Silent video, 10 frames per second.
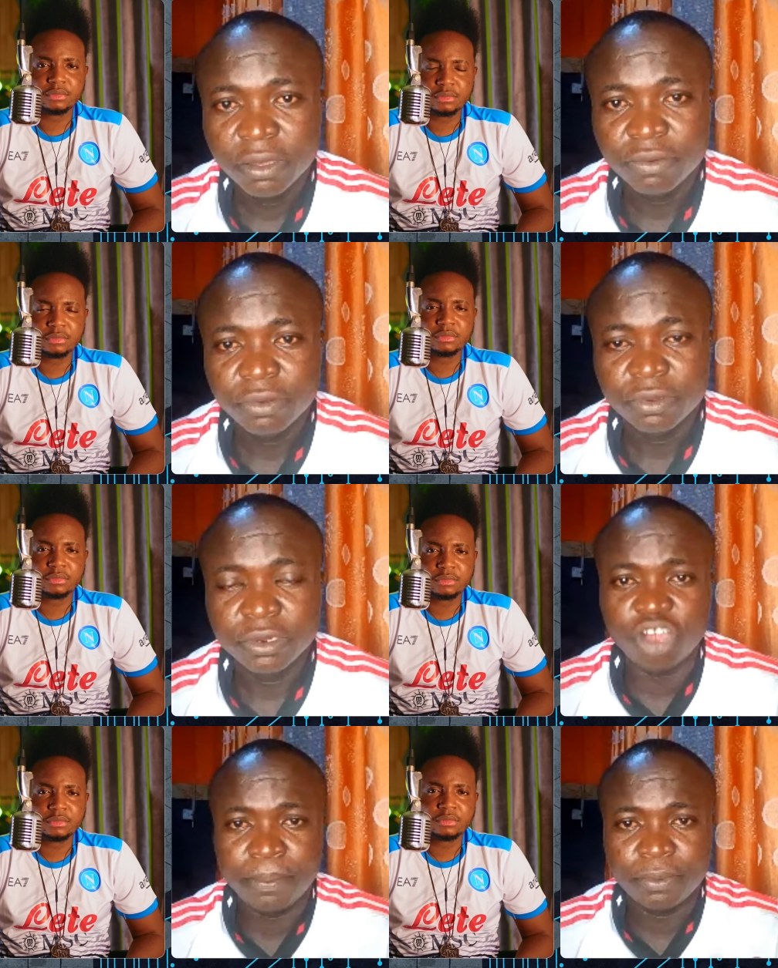Speaker 1: the
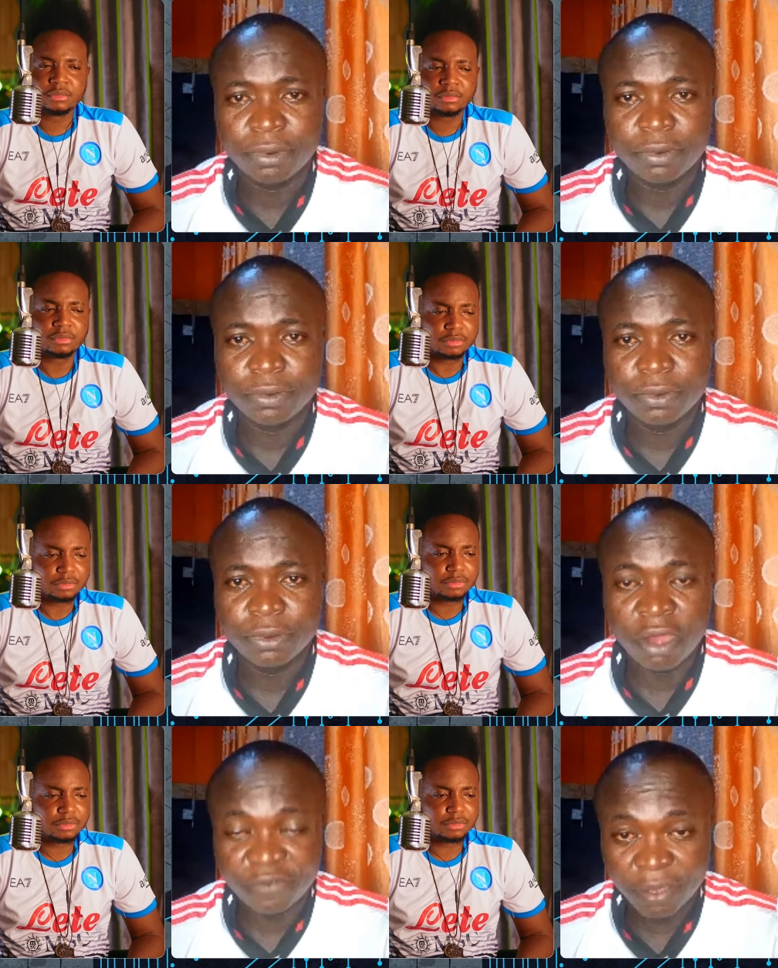job
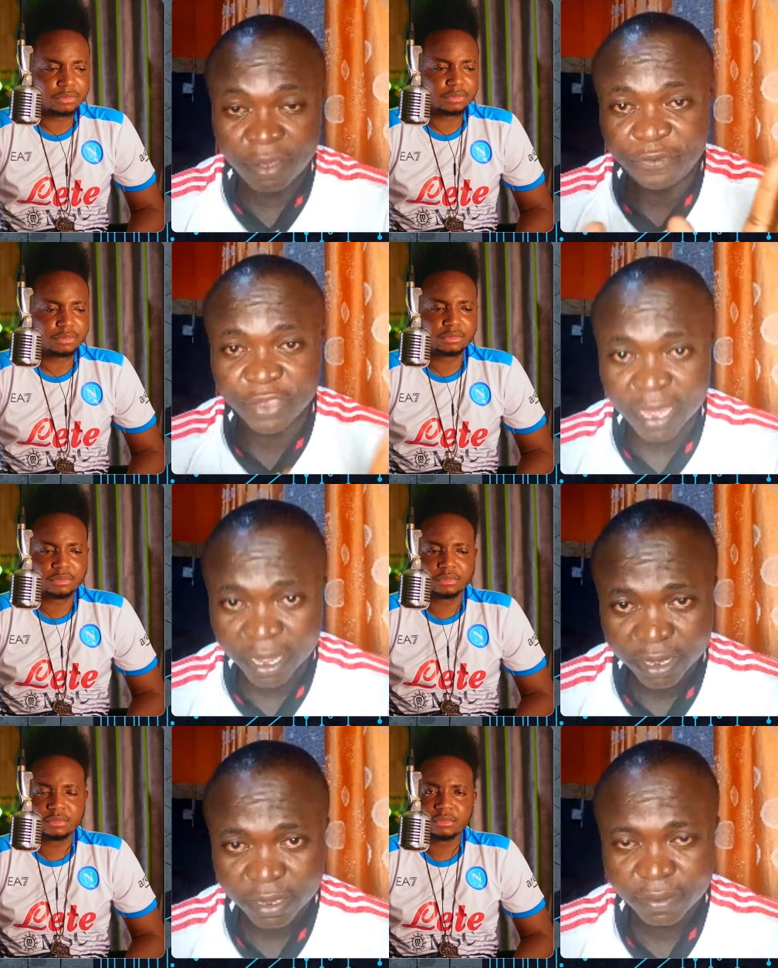of a
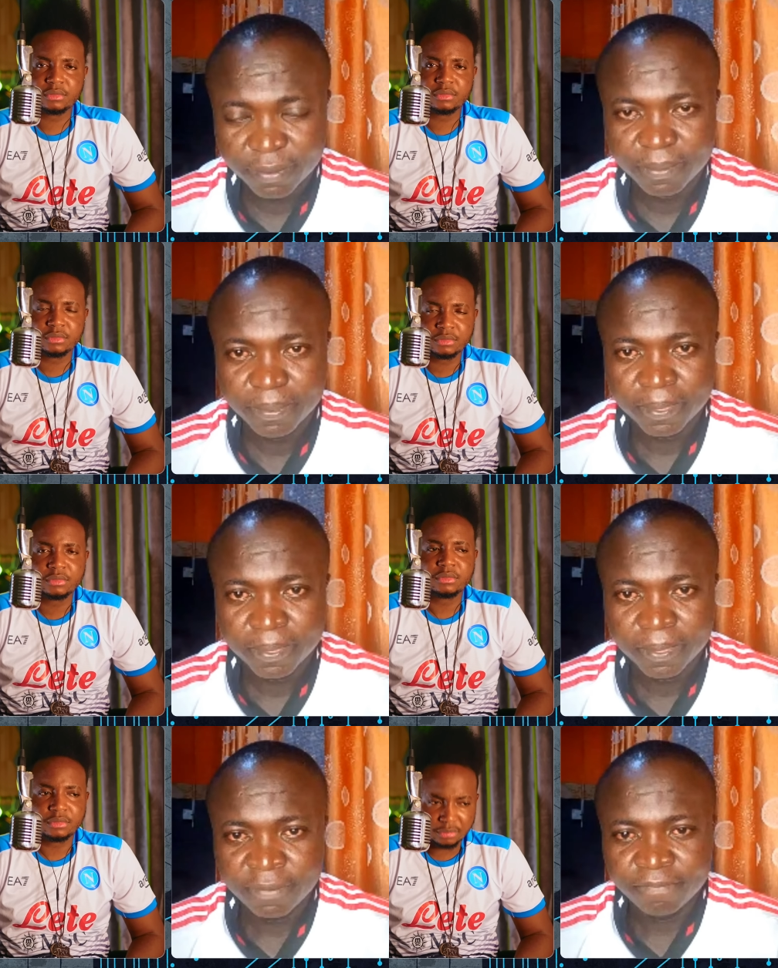midfielder.
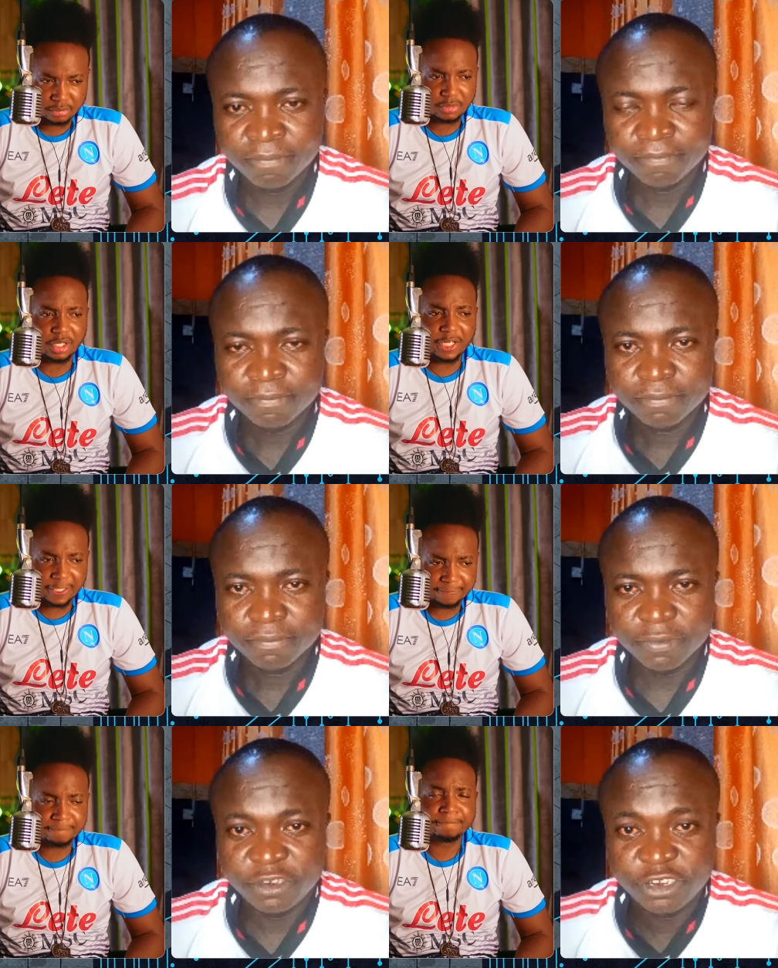
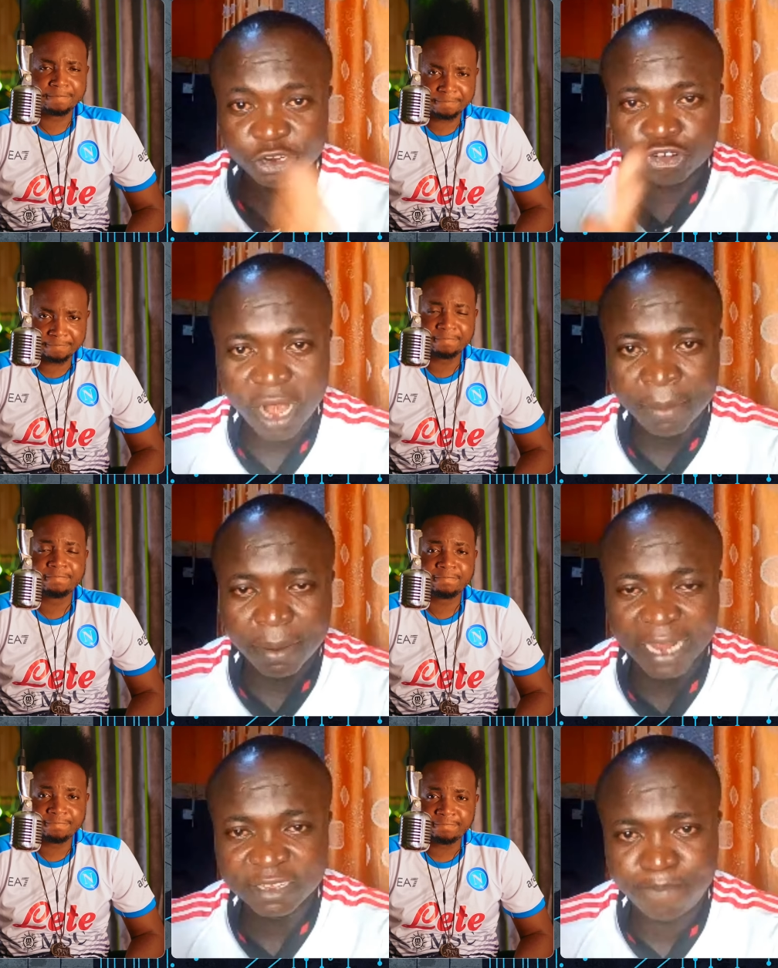
Speaker 2: Yeah.
Speaker 1: The
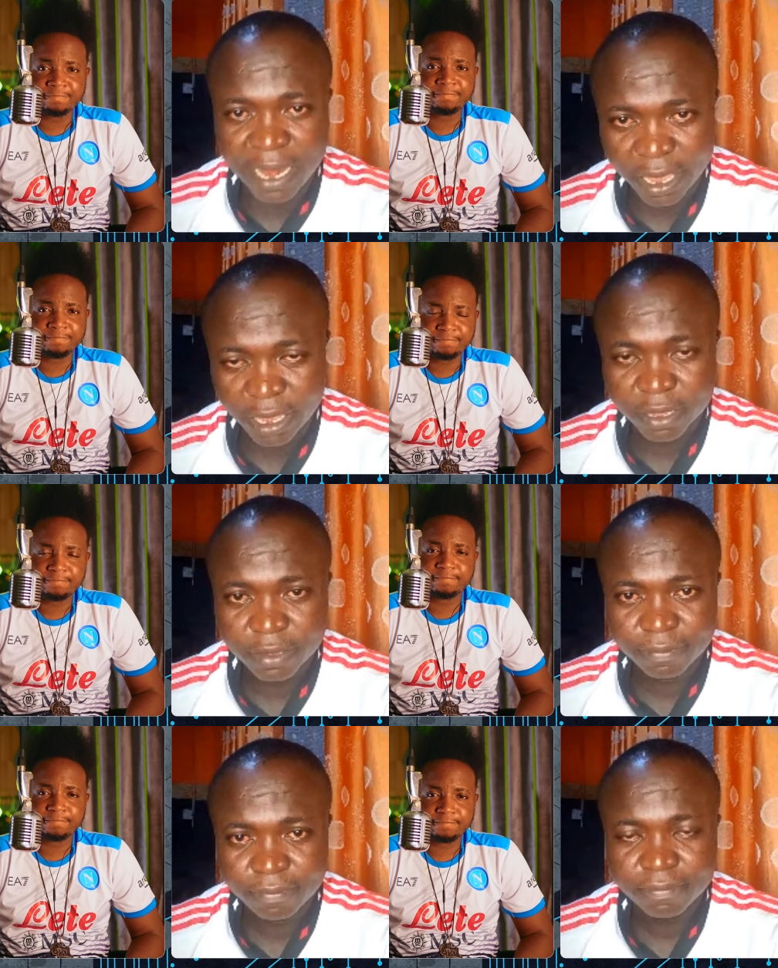role Amrabat plays.
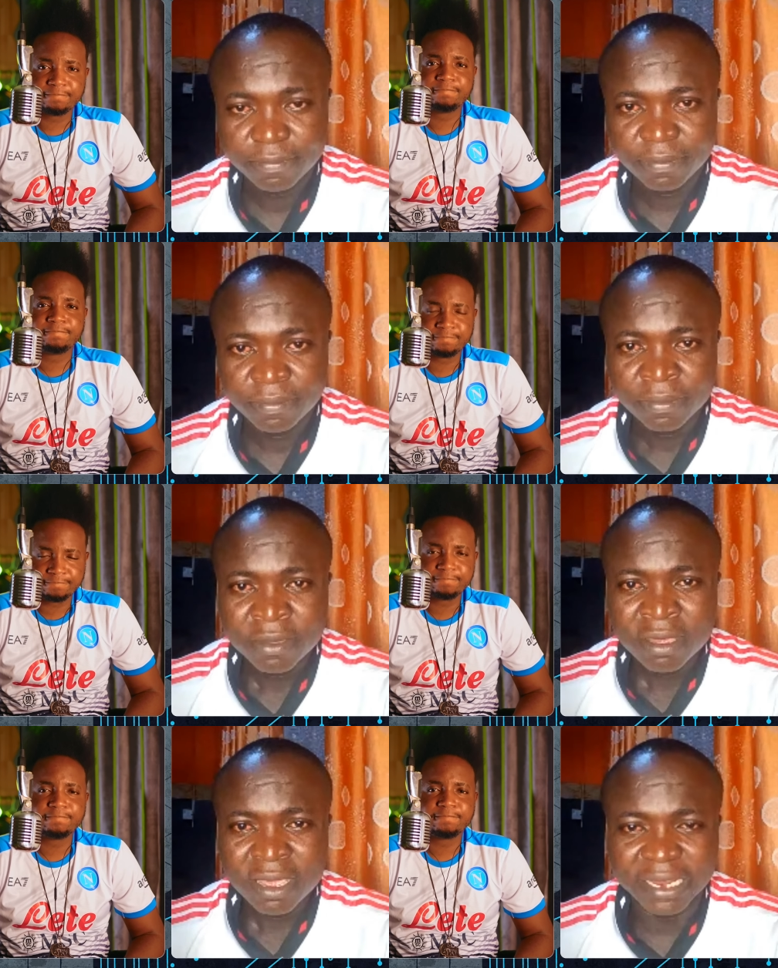
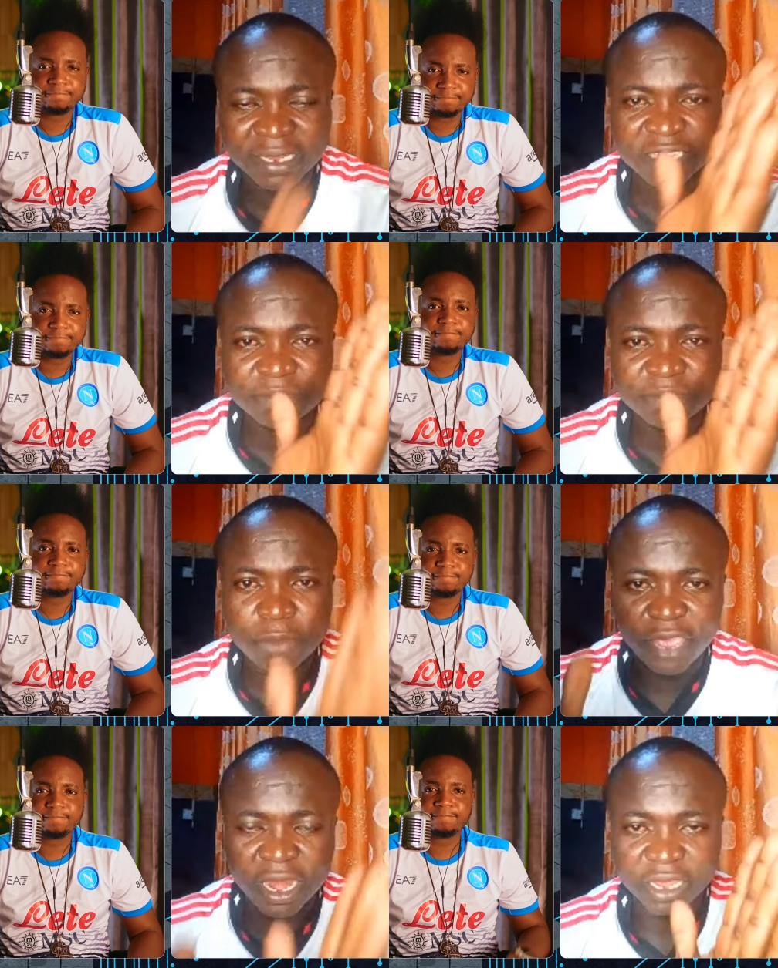It needs
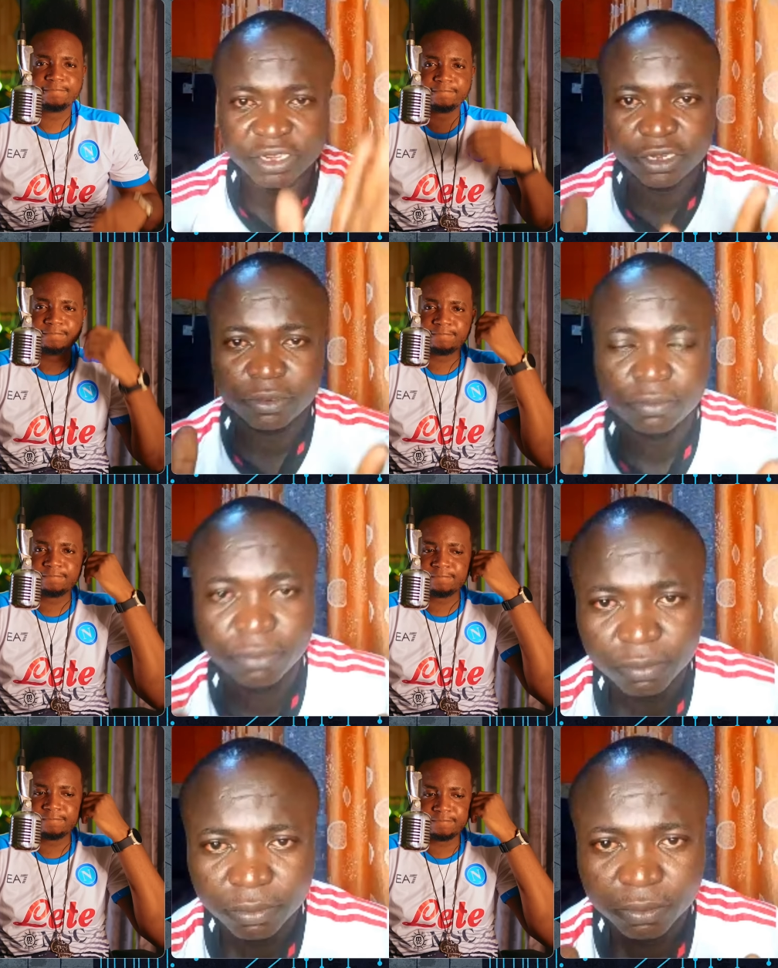more of energy.
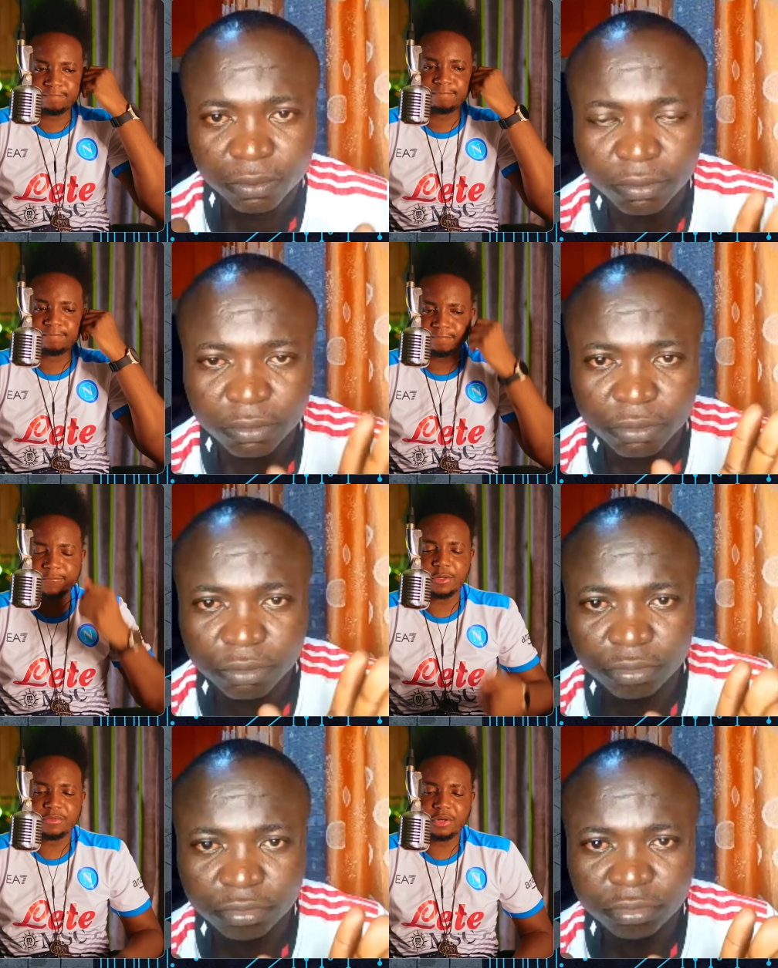
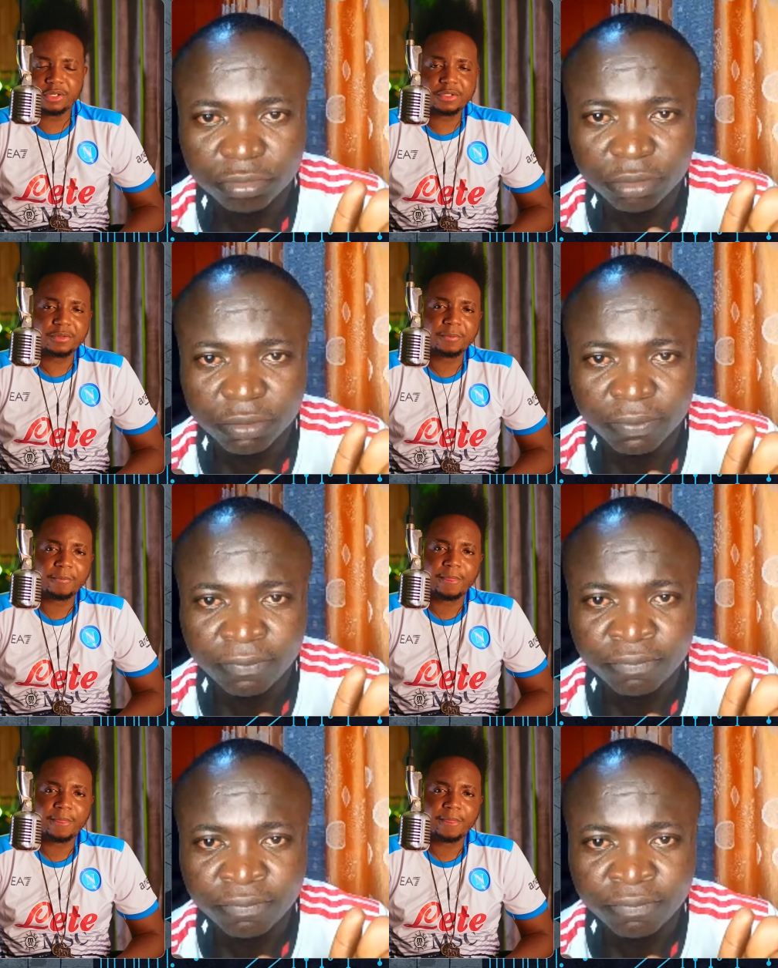
Speaker 2: Of course.